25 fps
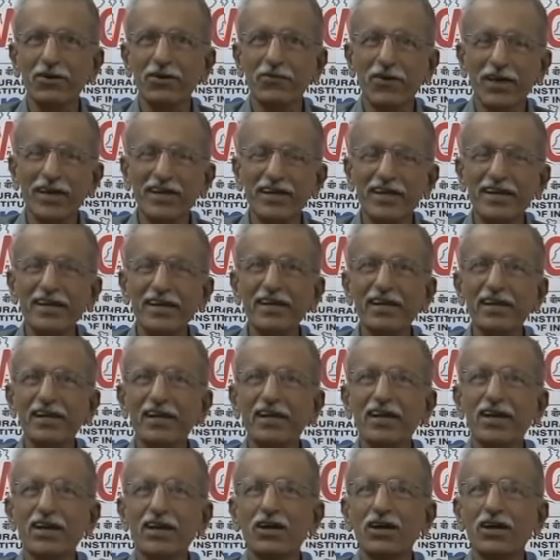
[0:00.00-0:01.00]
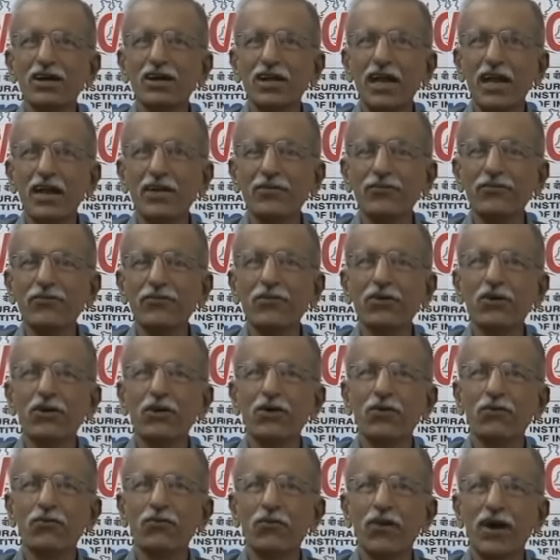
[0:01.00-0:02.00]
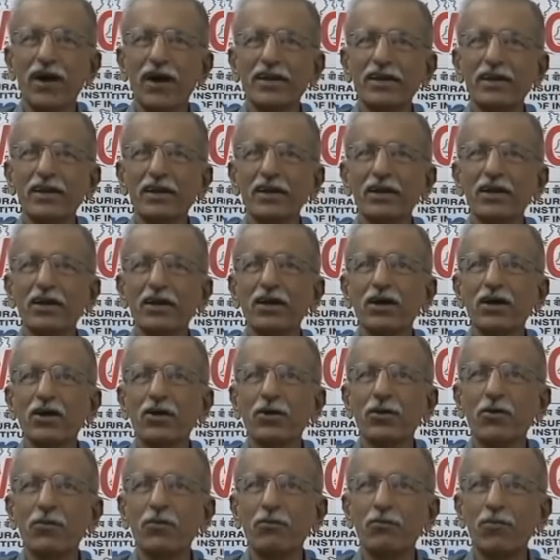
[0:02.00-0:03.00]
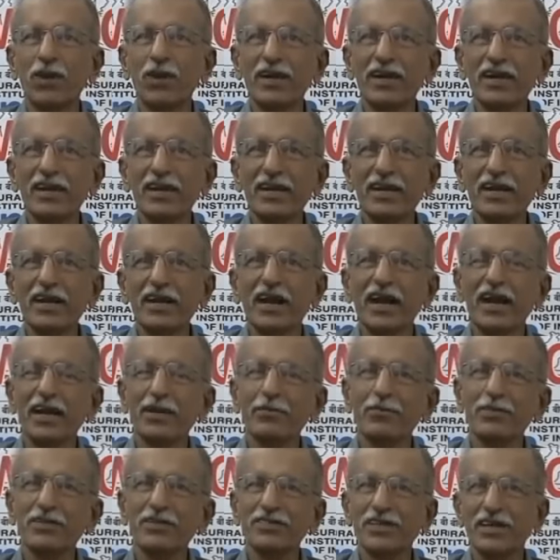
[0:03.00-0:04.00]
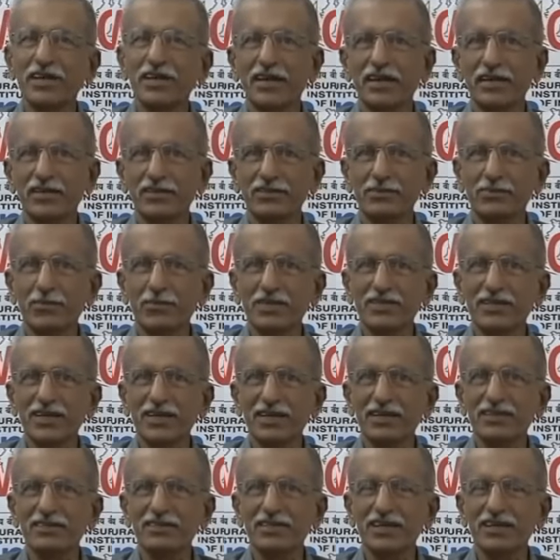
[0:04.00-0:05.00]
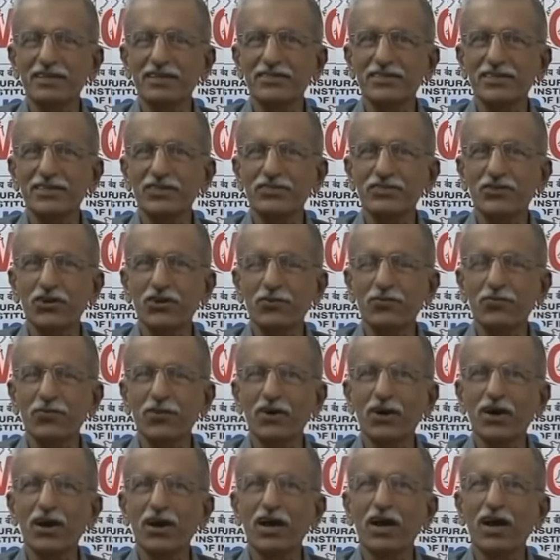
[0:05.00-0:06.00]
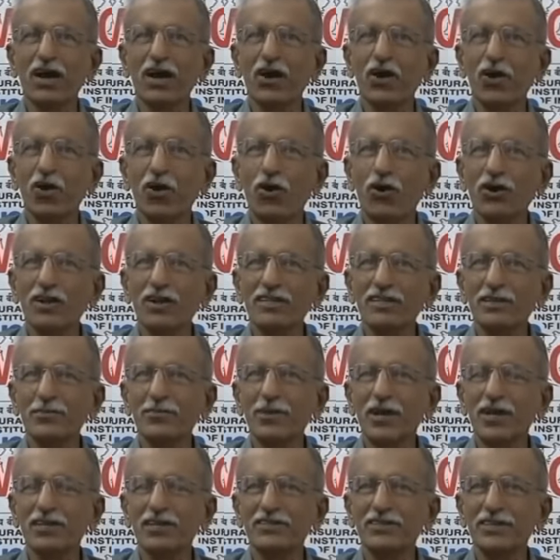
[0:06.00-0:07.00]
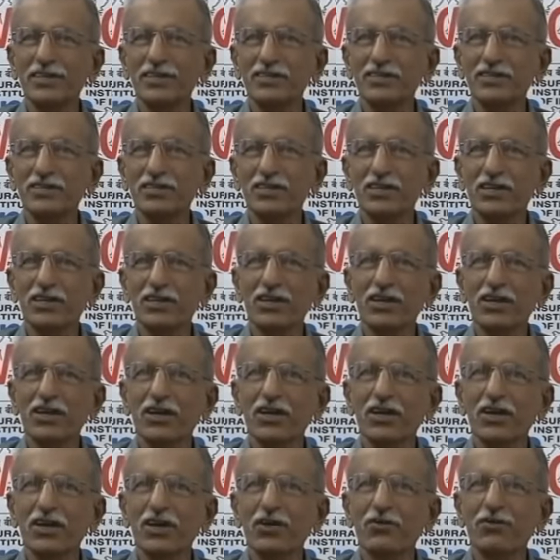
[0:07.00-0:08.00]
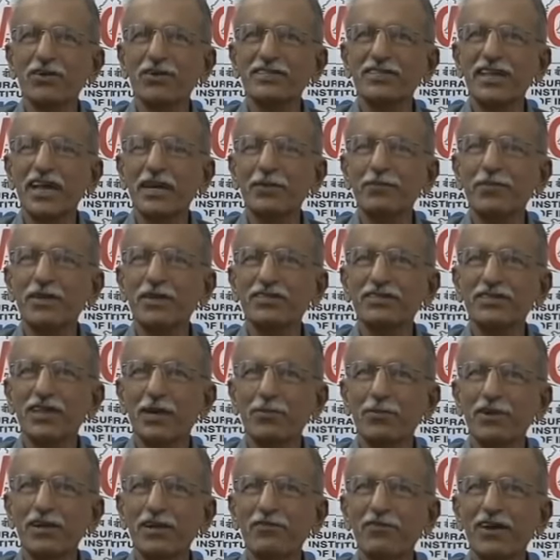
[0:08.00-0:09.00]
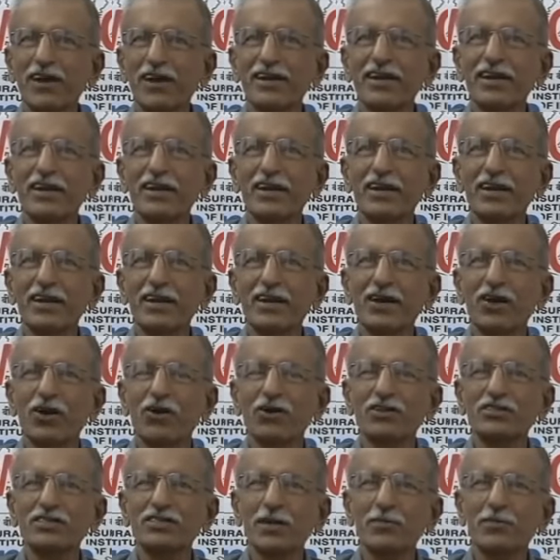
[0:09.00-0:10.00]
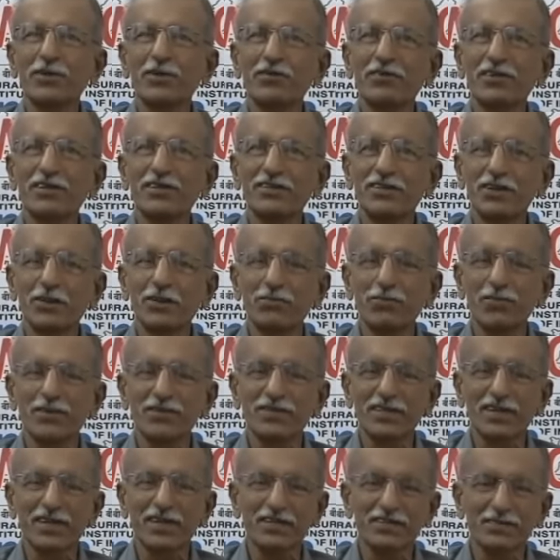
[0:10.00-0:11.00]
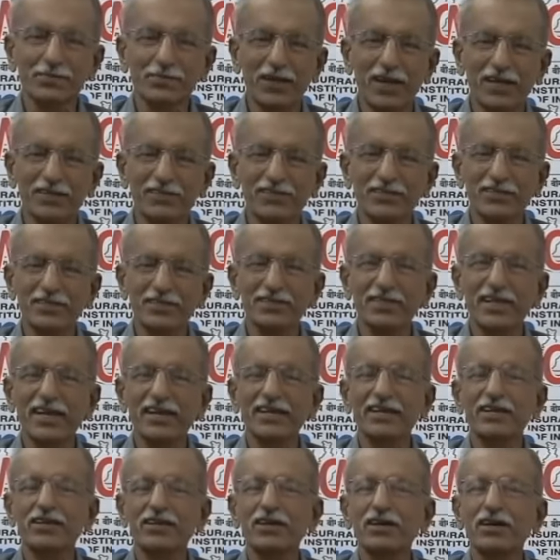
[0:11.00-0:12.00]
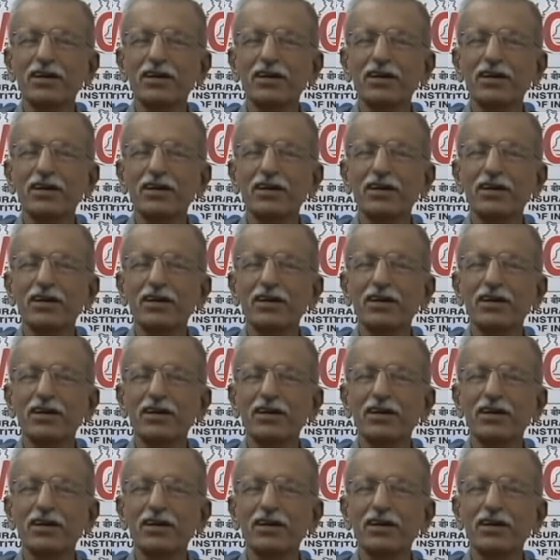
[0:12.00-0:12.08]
valid: life, fire, marine and miscellaneous. Miscellaneous consists of all other branches which can be subdivided or subdivision of miscellaneous branches like